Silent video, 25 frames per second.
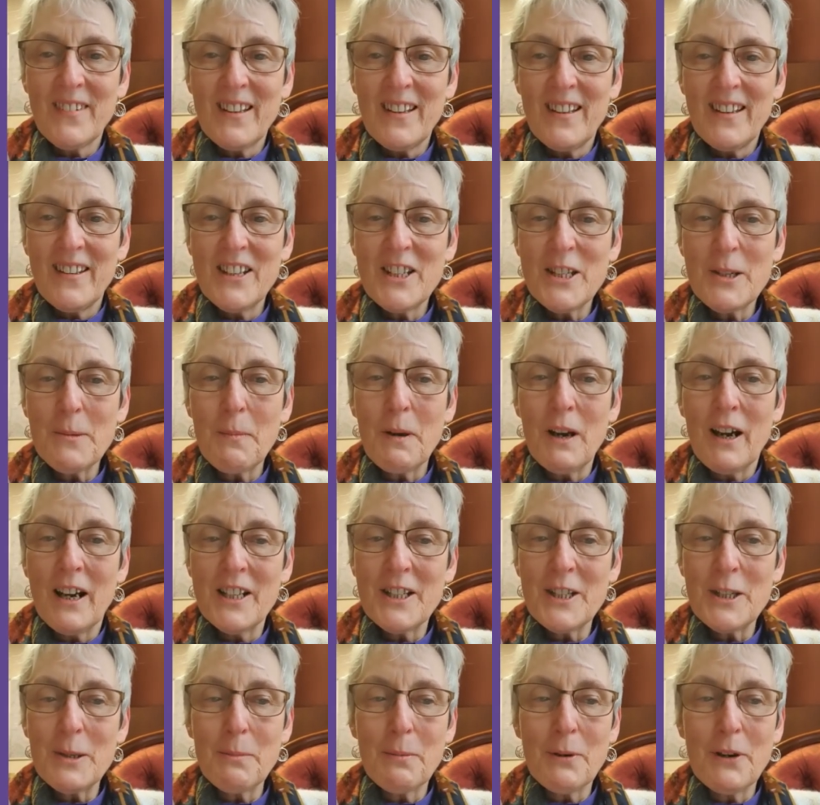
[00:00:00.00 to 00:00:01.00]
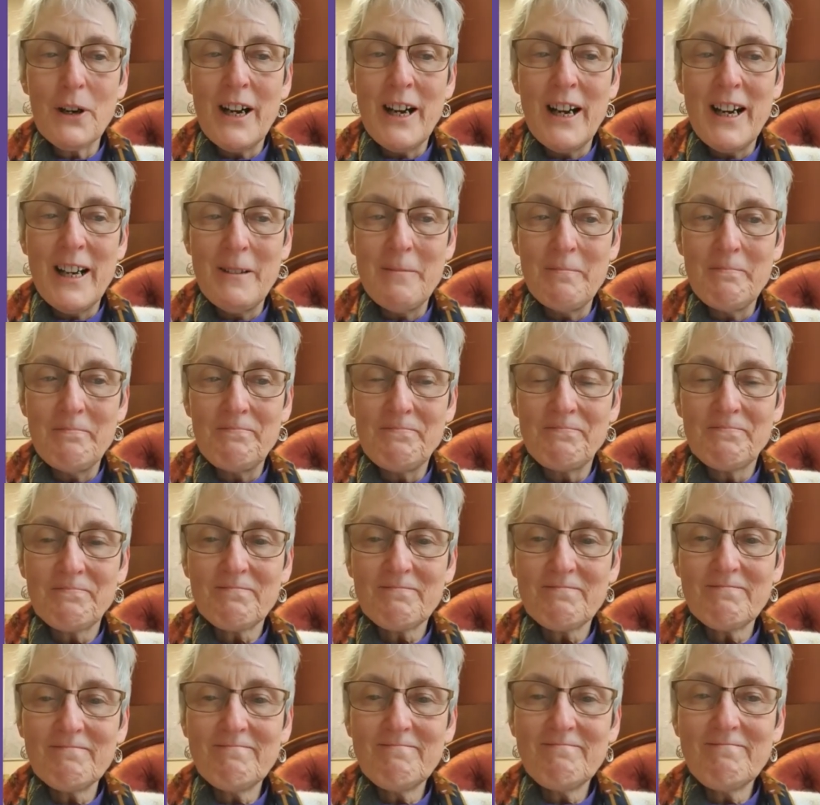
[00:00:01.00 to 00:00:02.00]
This applies to prayer.
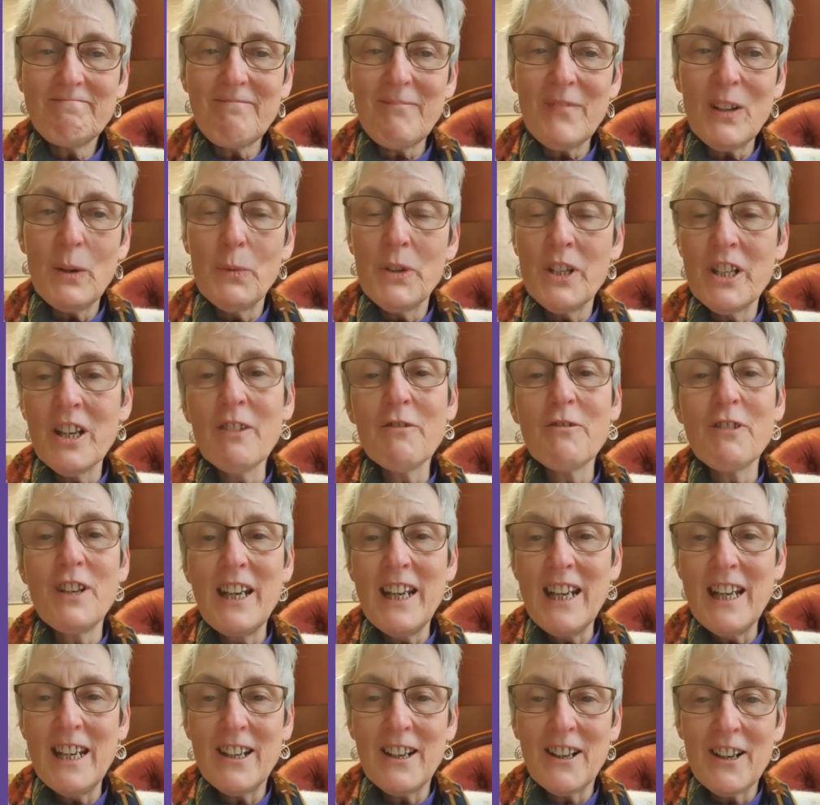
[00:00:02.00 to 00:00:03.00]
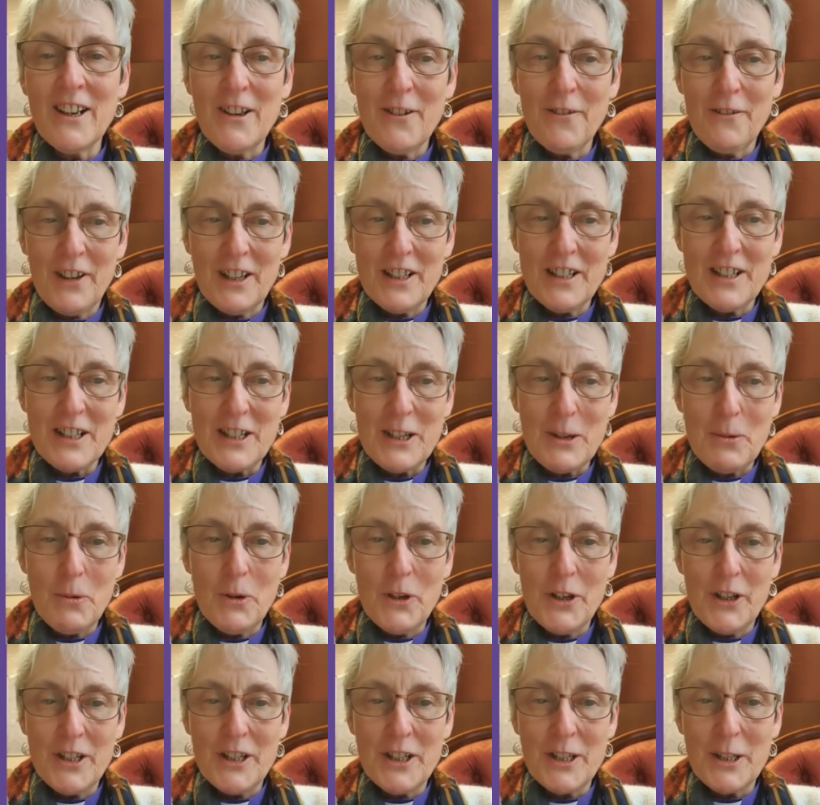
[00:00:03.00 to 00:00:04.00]
We don't need fancy
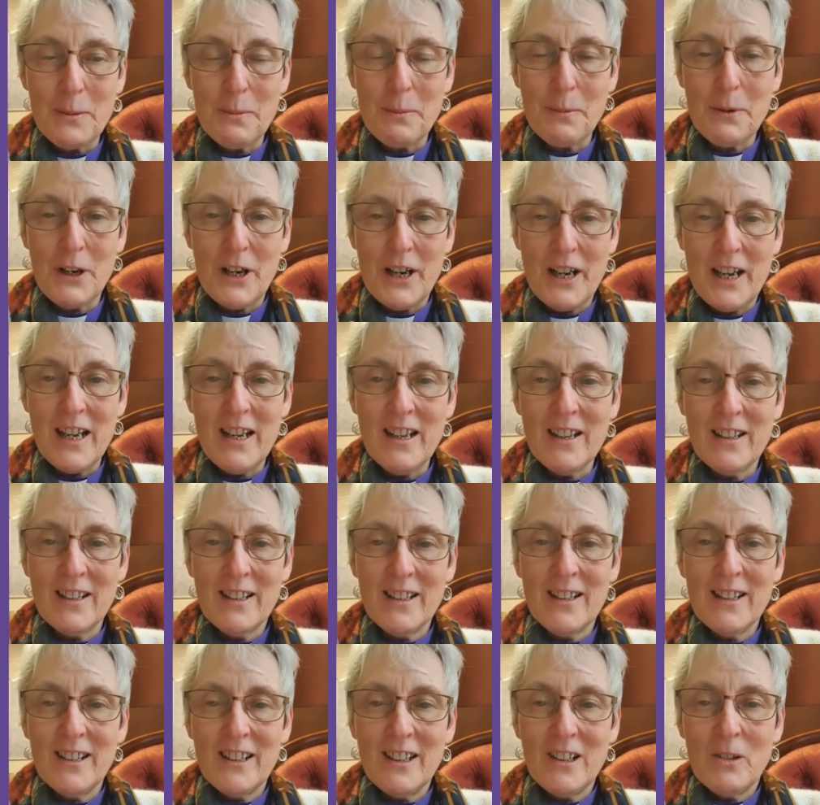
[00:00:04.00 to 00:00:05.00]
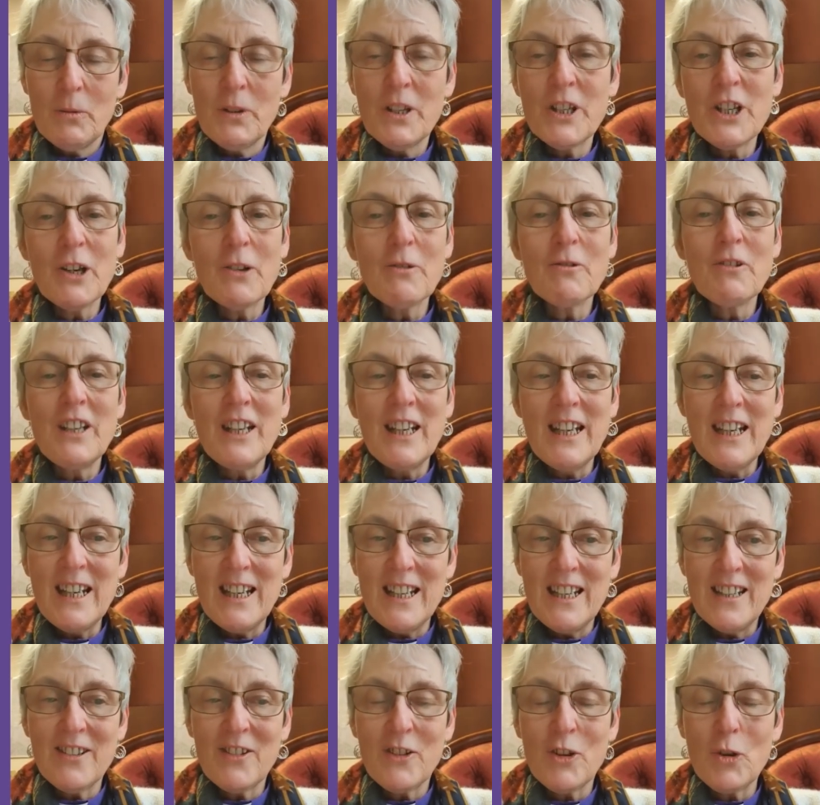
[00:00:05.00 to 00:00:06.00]
words to pray. We don't
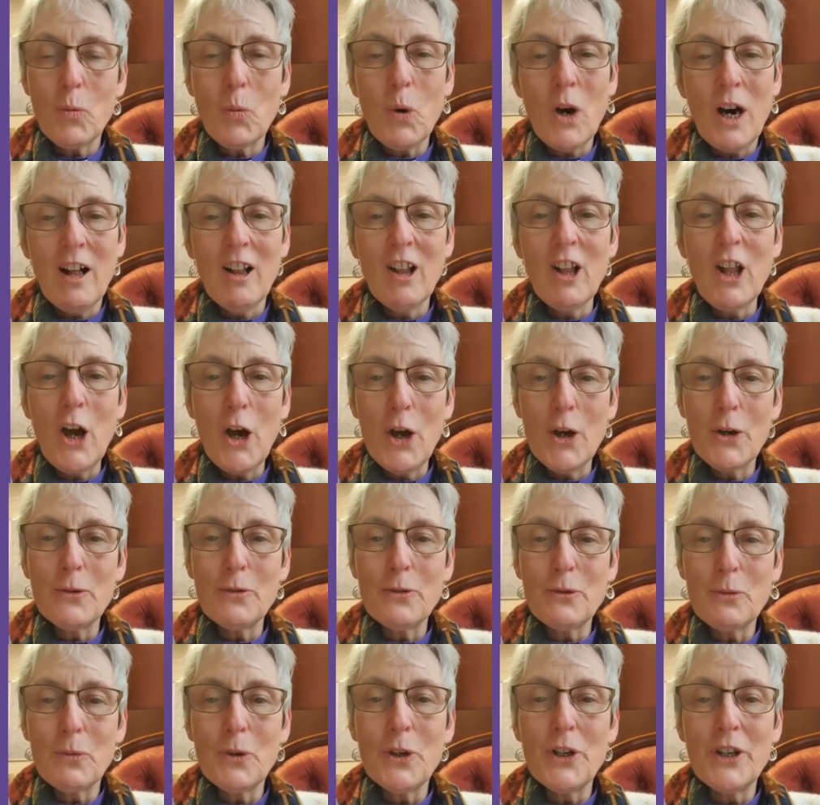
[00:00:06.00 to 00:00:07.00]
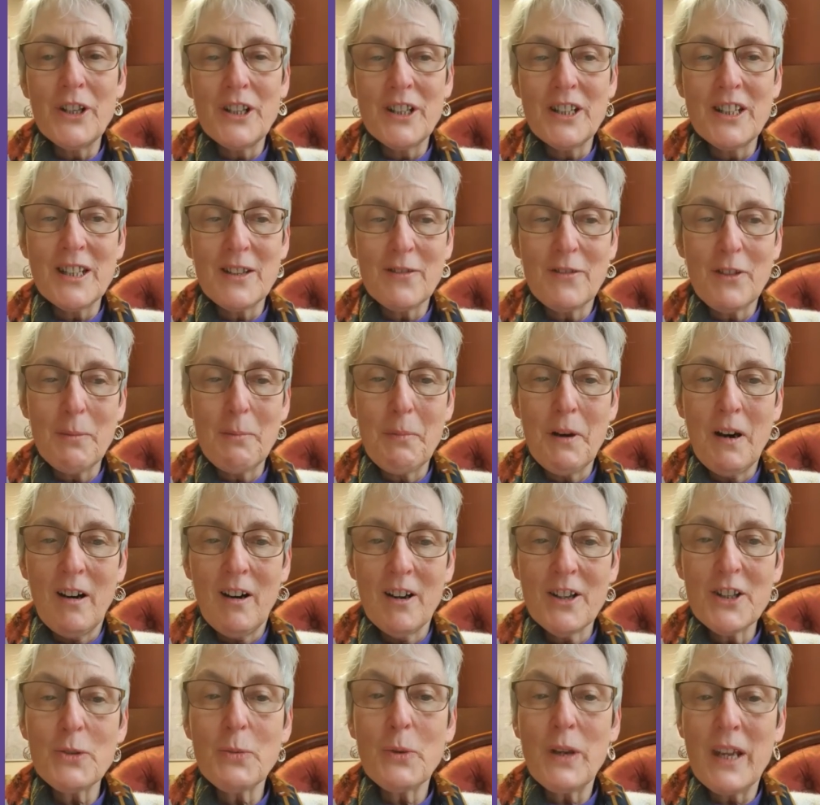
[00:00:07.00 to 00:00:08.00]
need the well-honed words of the
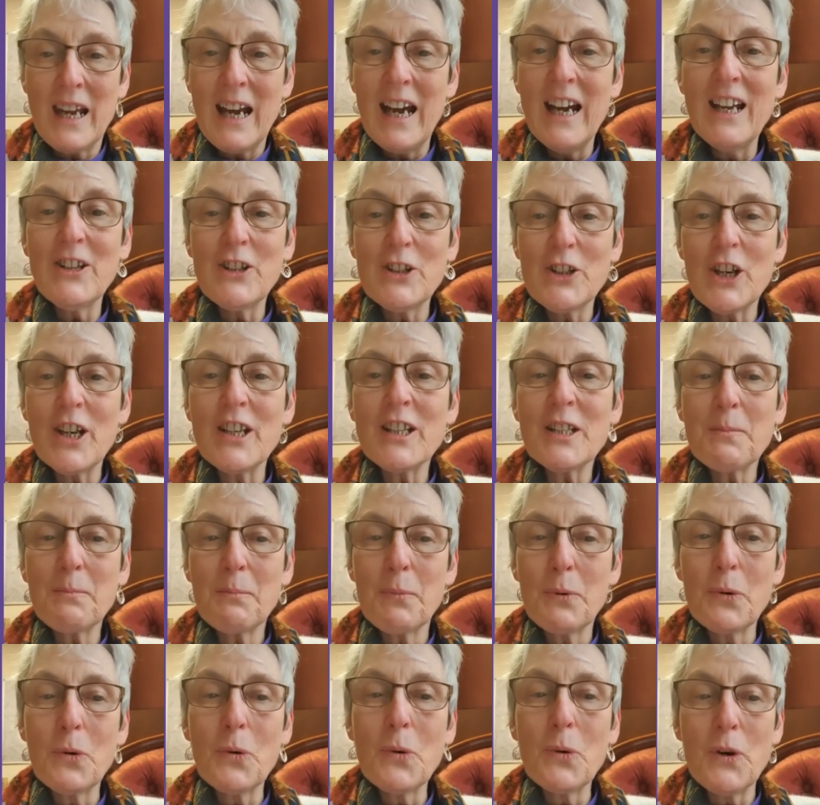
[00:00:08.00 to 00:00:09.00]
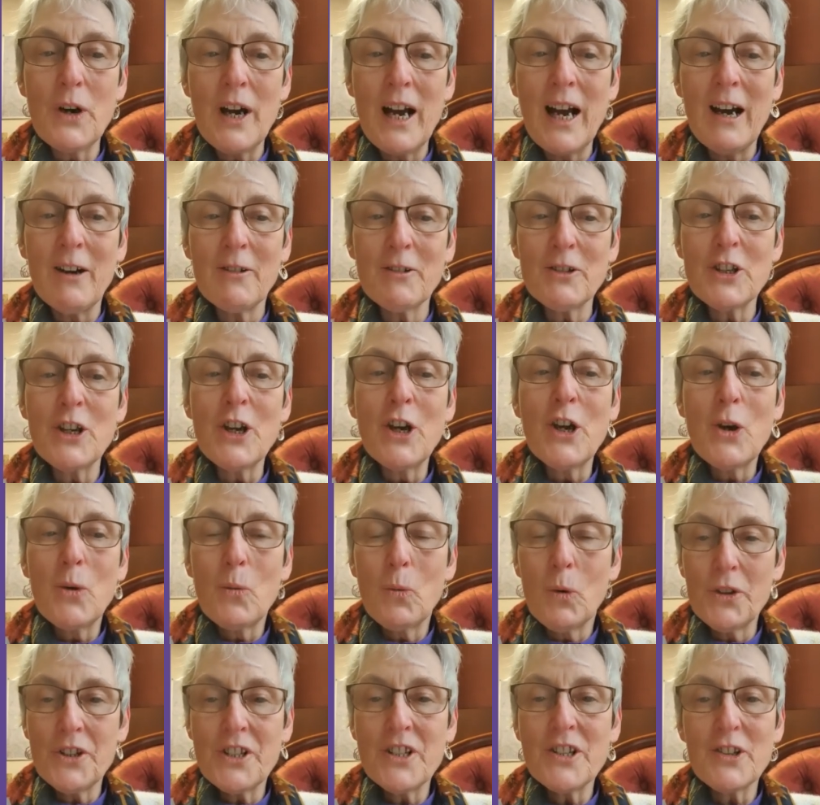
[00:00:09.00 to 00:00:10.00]
past. We can just pour out
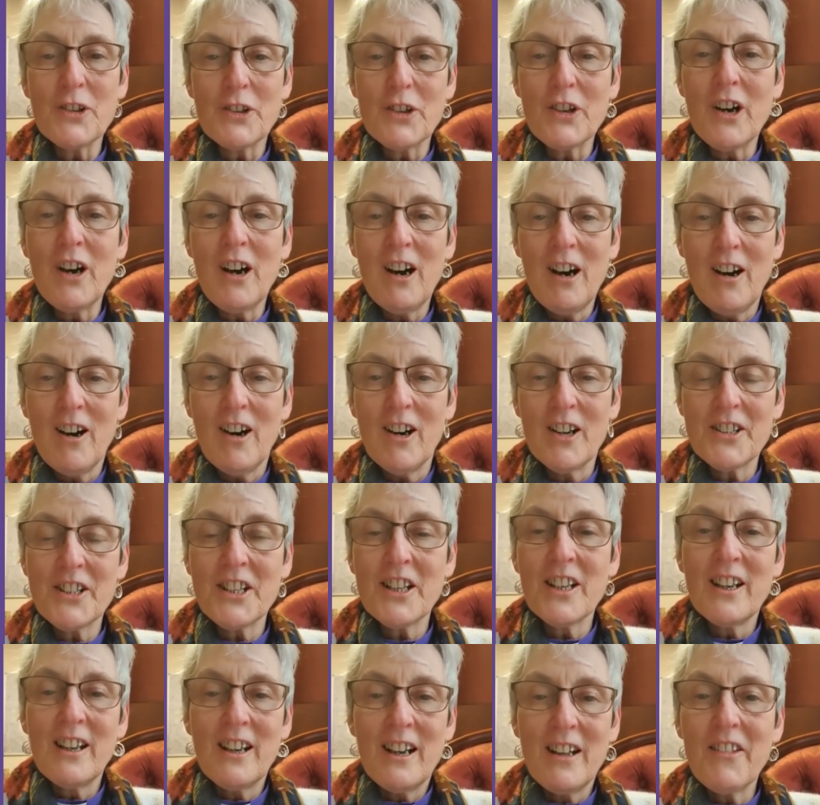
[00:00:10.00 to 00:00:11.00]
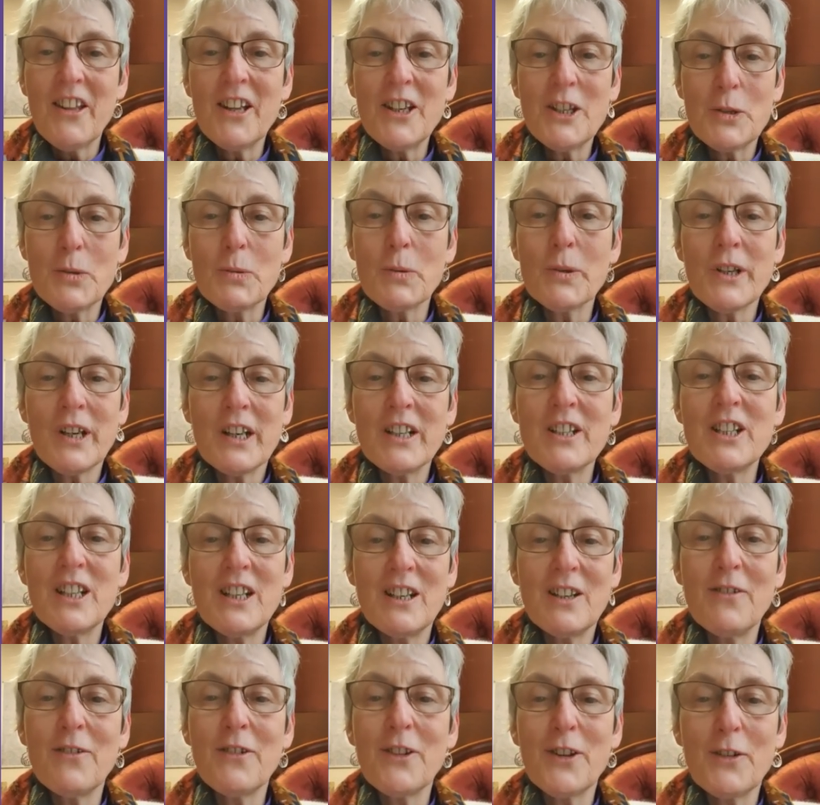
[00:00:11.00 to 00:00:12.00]
what is on our heart, and that is what I
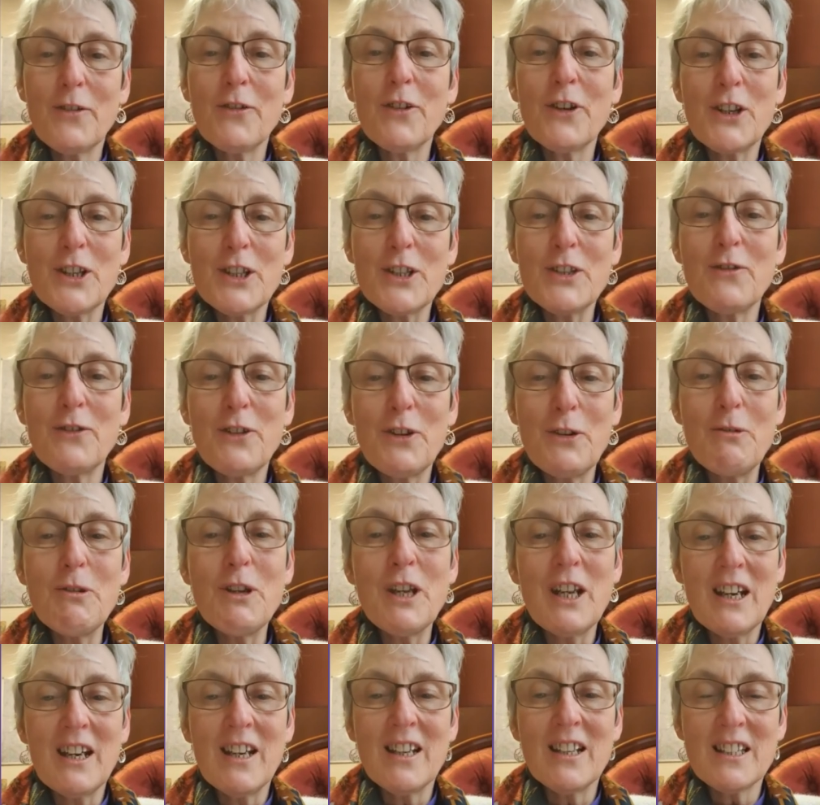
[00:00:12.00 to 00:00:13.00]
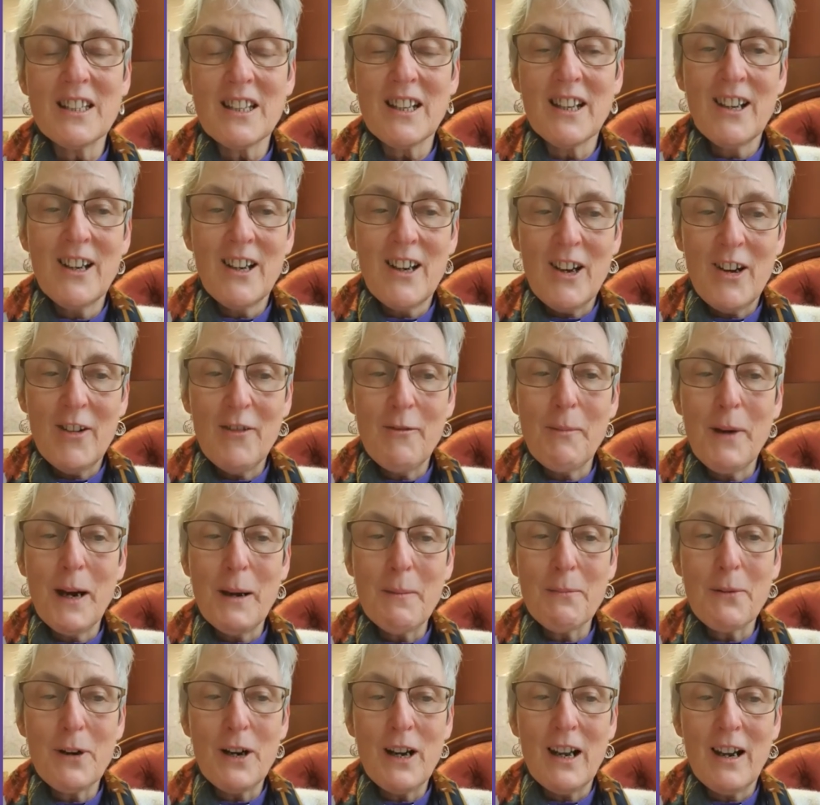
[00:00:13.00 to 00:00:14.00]
did for the first few years of my
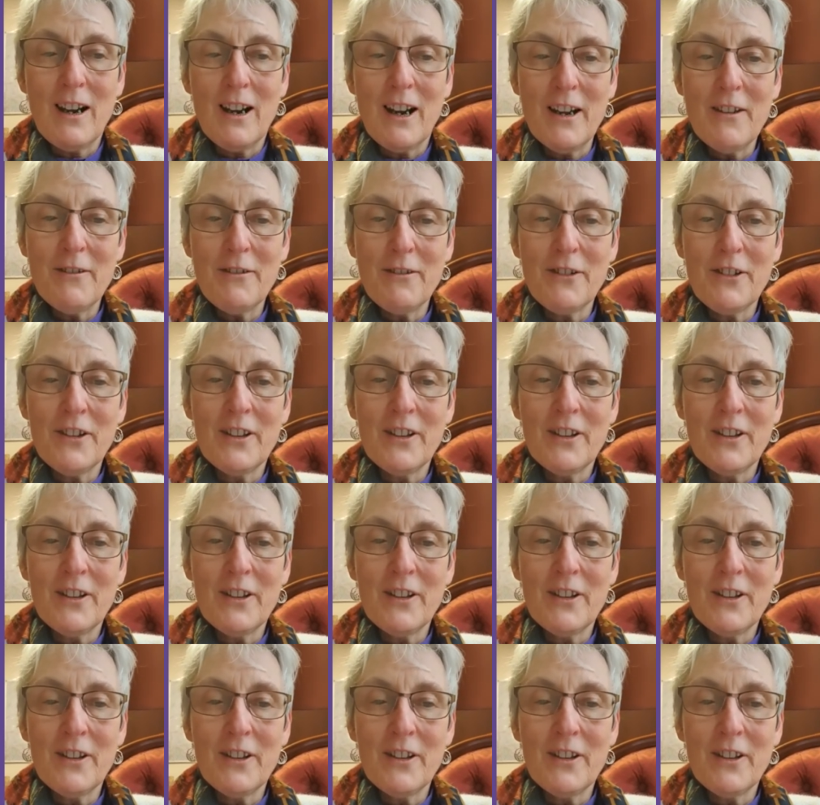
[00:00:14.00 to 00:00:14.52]
prayer life.